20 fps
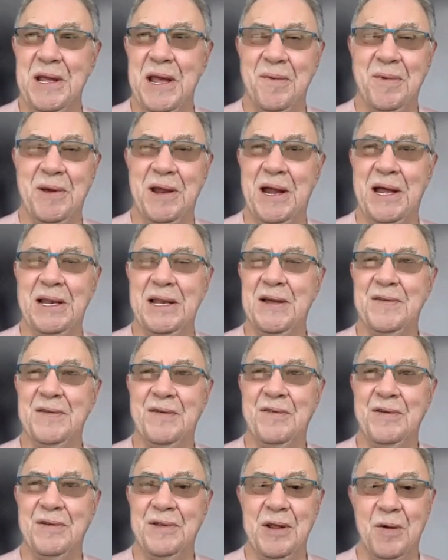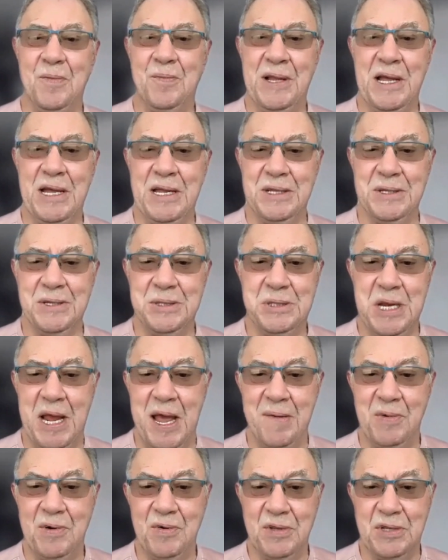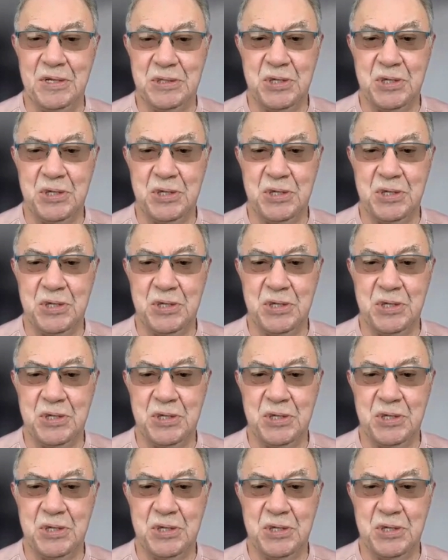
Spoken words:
I mean, I loved playing jamming with the